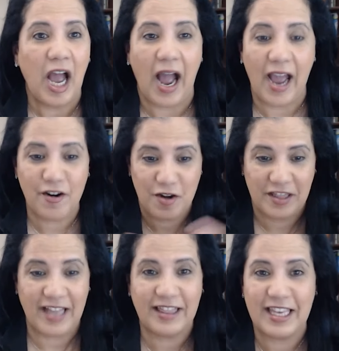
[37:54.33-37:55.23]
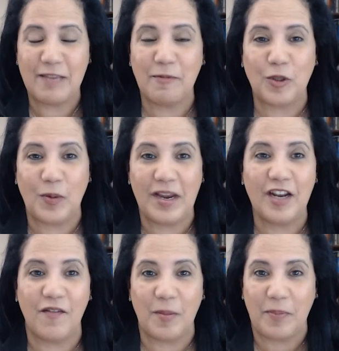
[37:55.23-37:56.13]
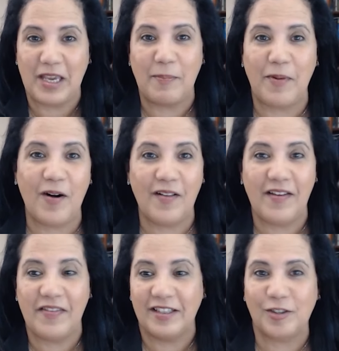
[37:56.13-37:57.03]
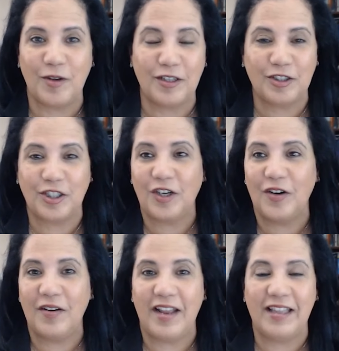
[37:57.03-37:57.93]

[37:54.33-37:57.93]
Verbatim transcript: I don't that thing in between of the people and the structure